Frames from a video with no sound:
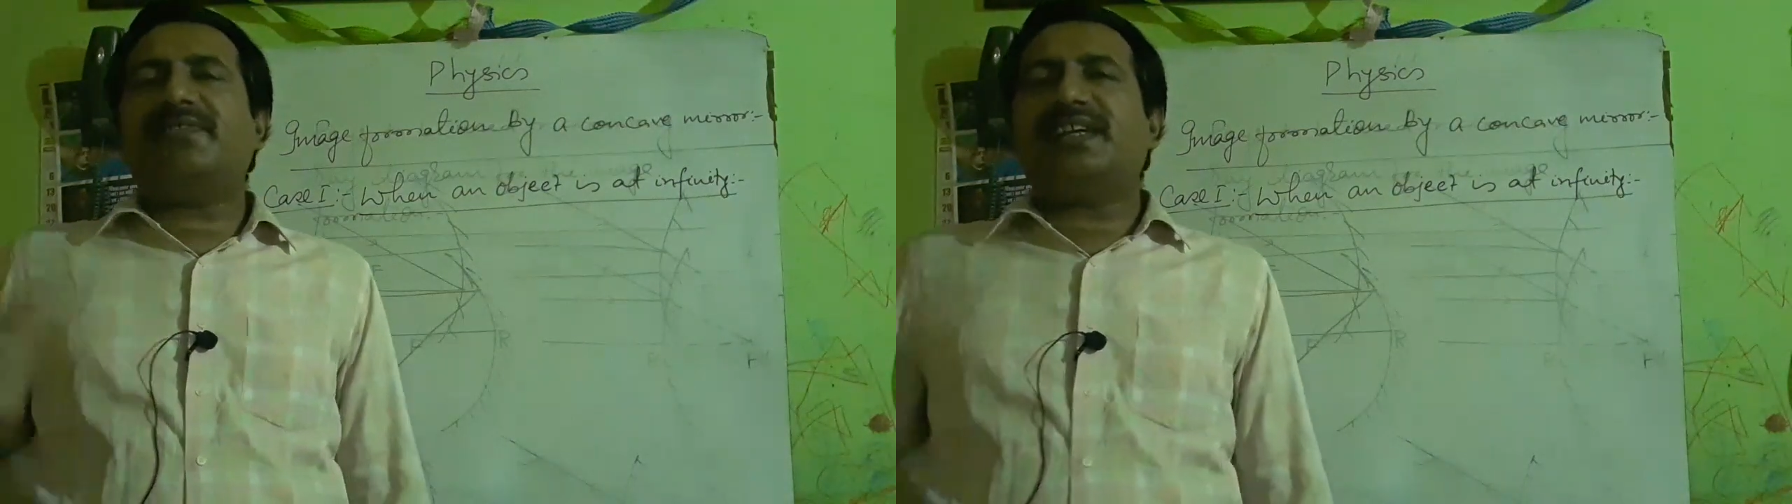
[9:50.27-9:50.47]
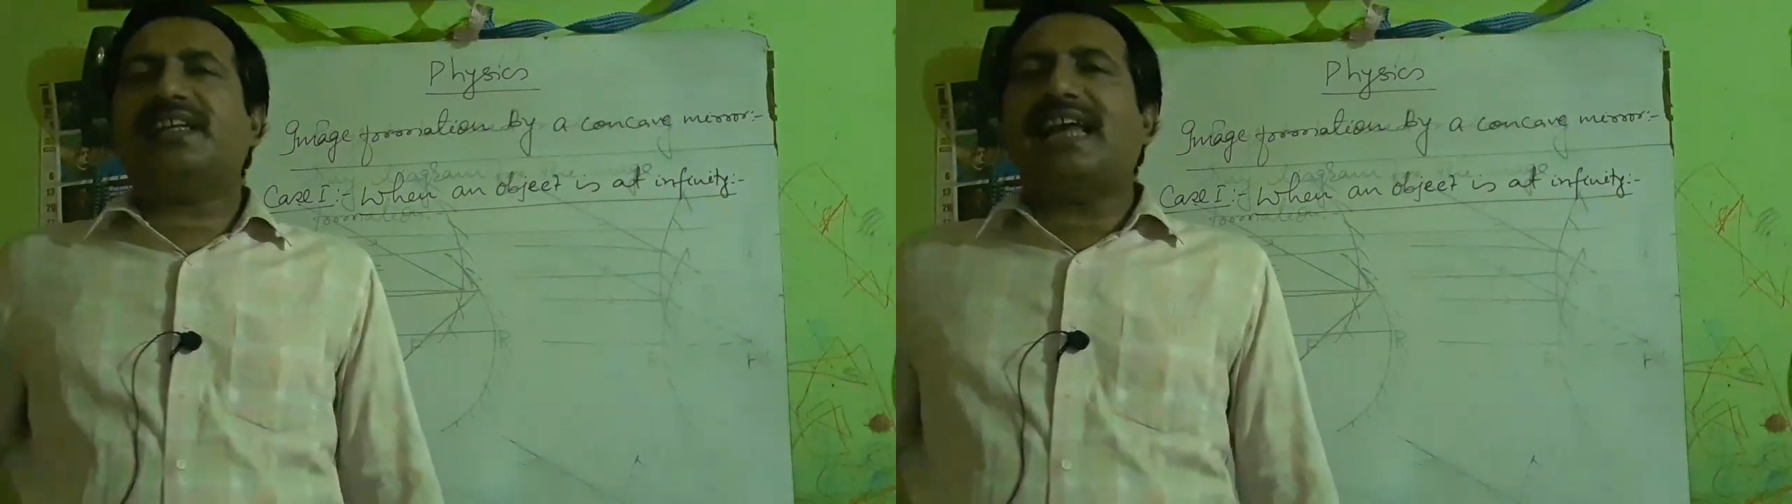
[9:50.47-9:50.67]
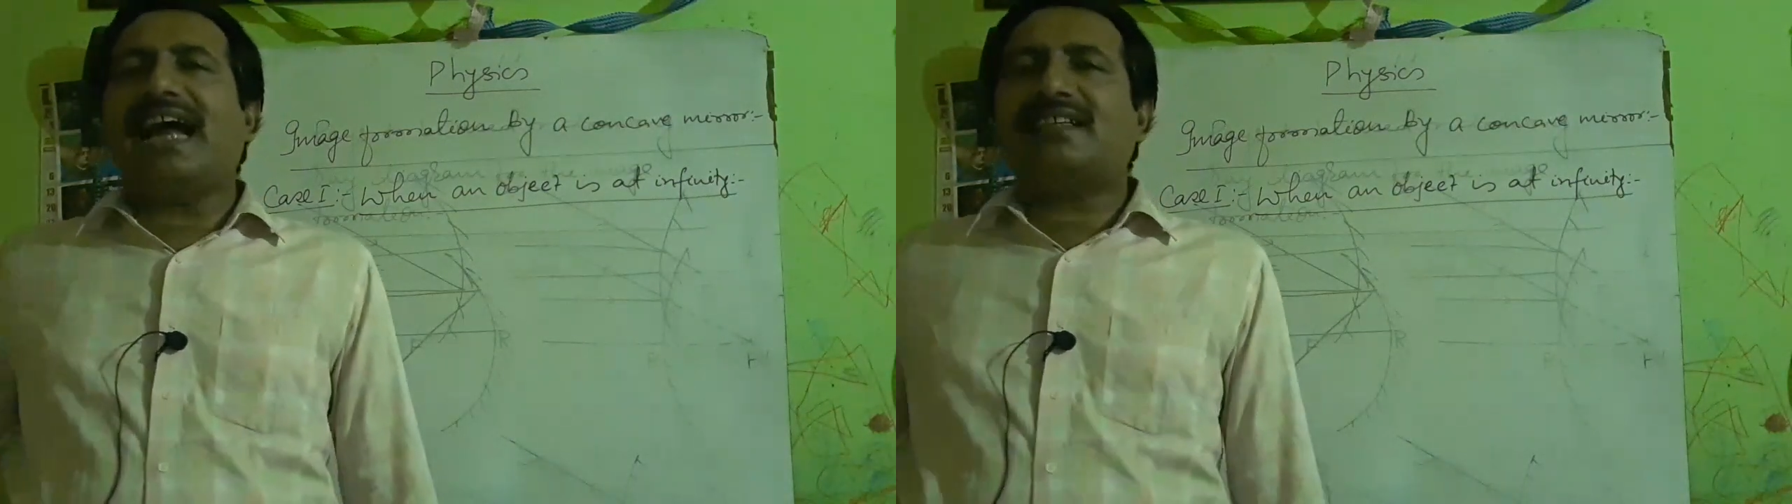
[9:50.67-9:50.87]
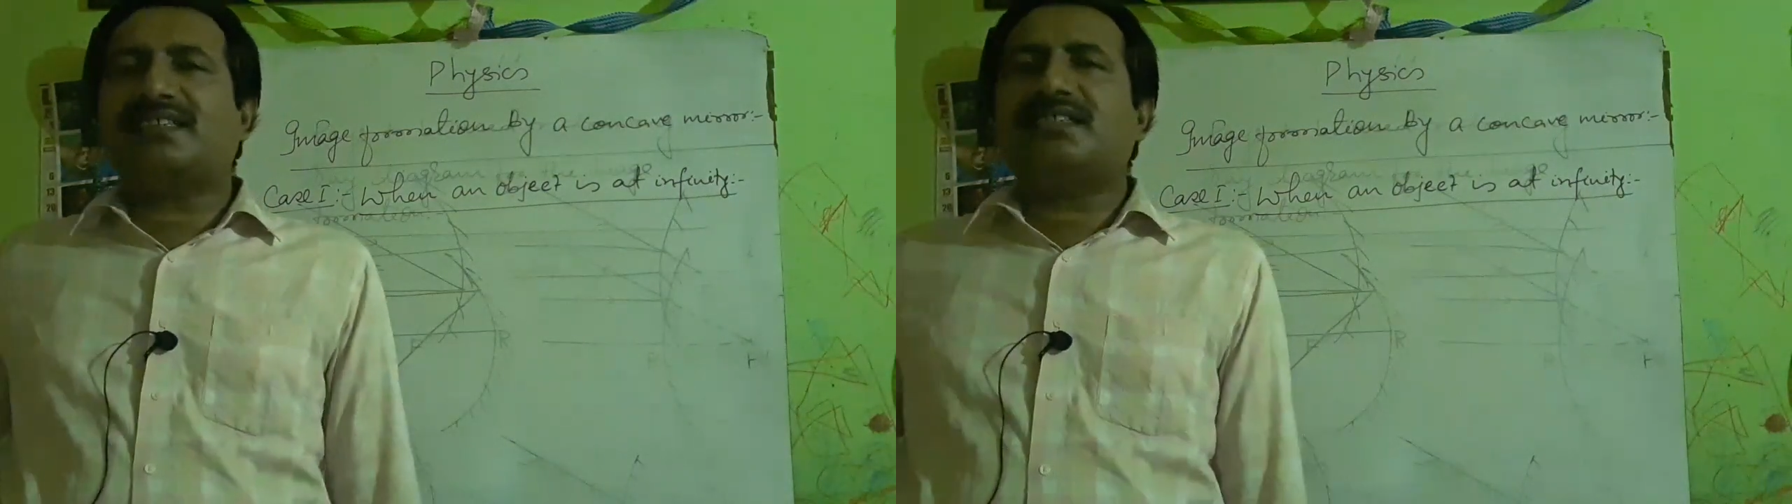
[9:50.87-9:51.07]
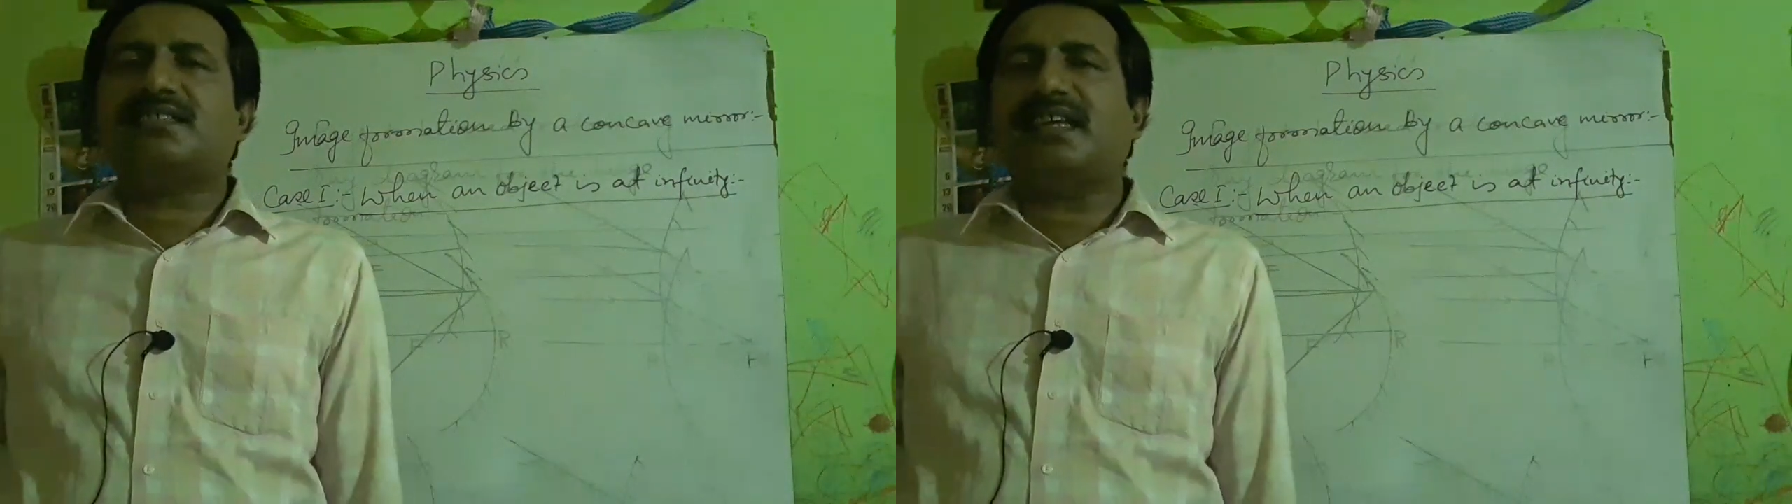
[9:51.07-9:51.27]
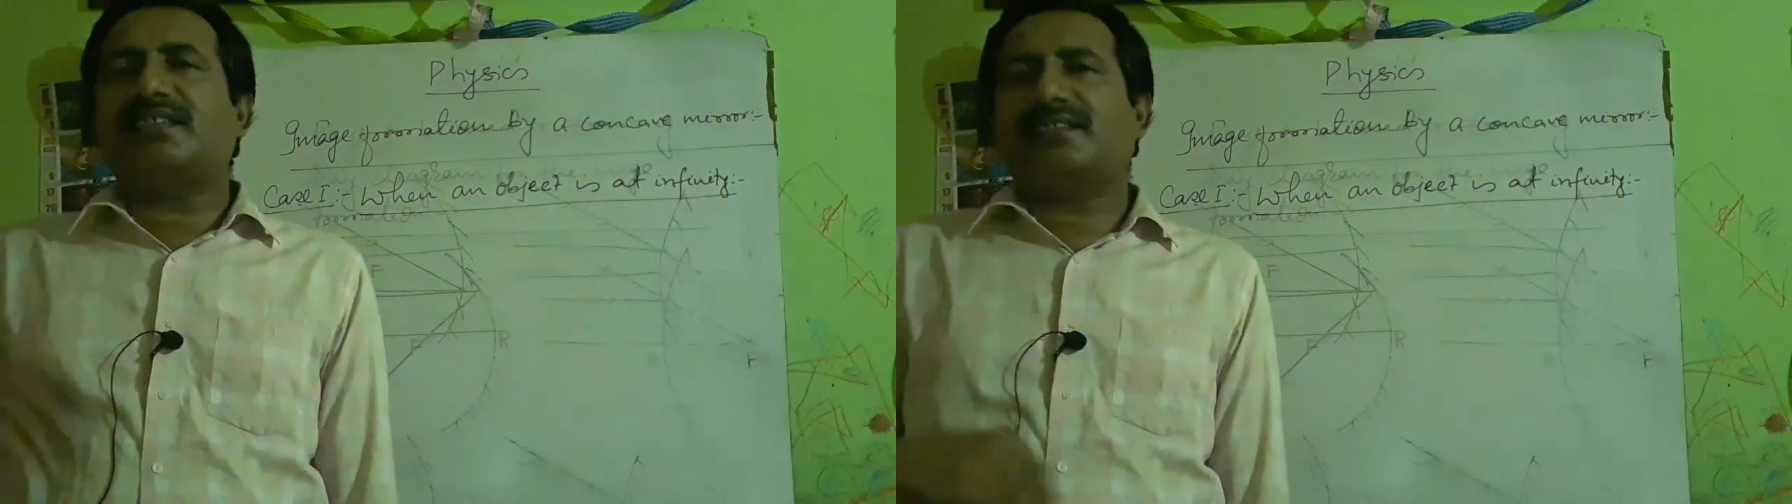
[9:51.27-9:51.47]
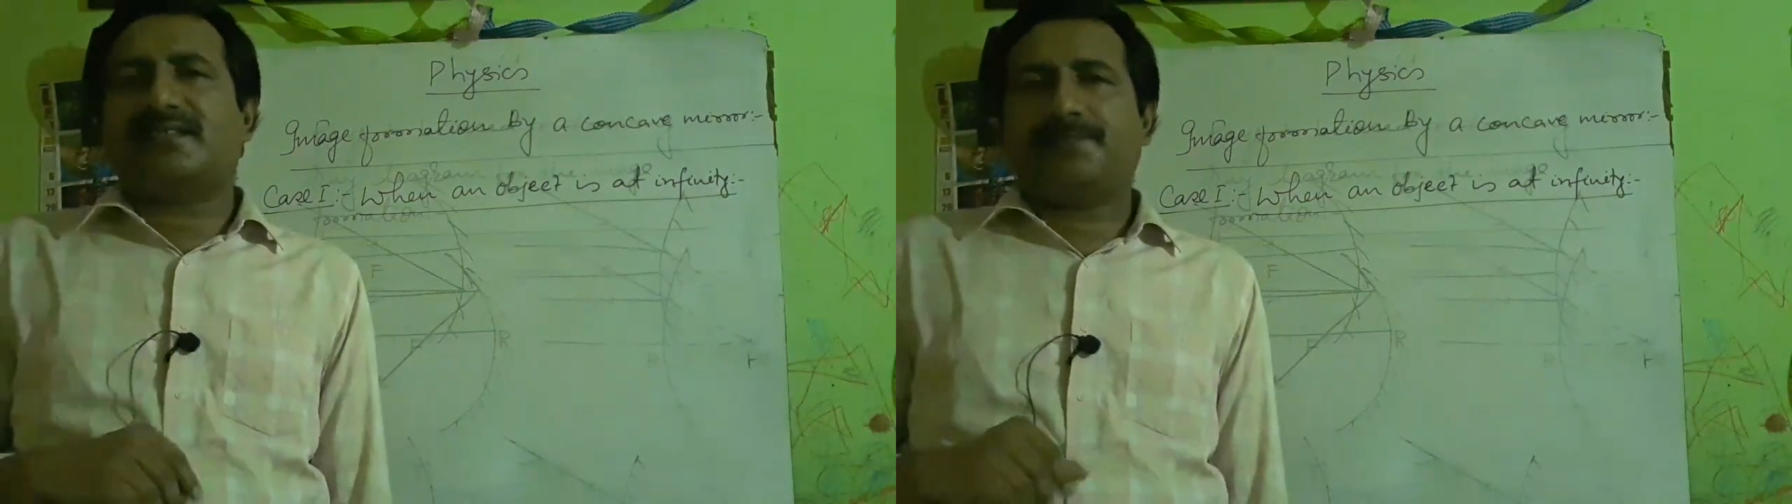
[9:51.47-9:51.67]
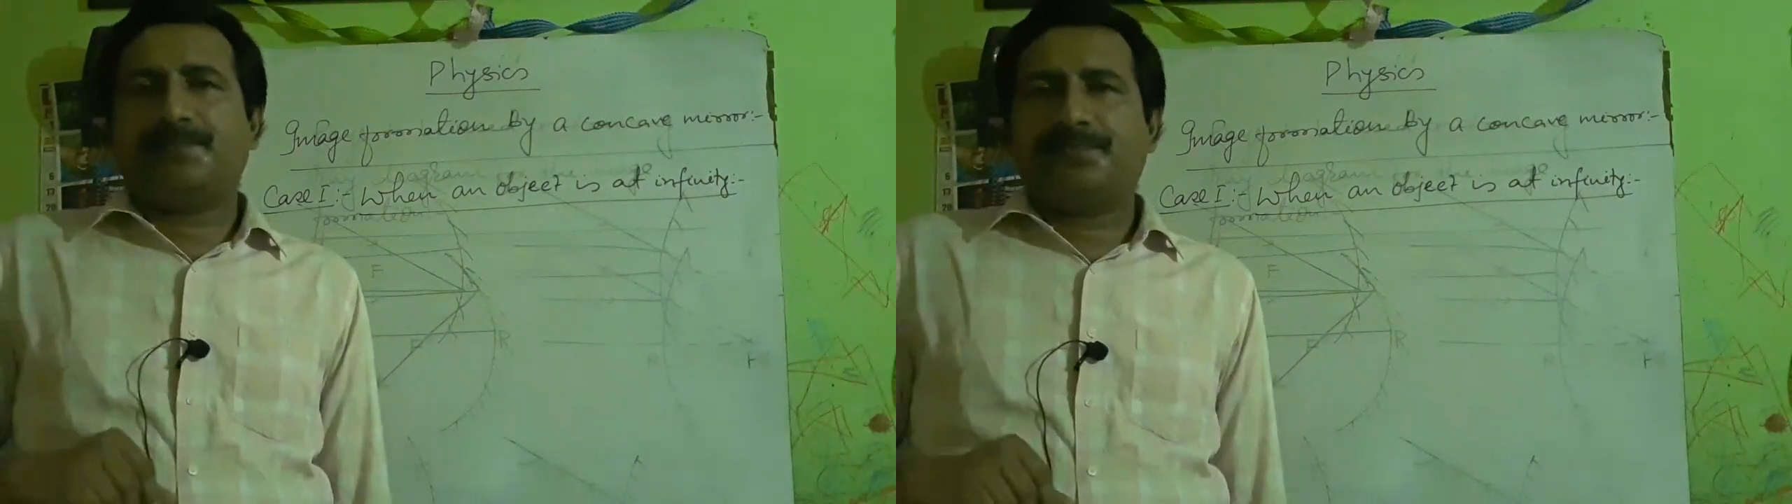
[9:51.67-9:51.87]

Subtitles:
very large distance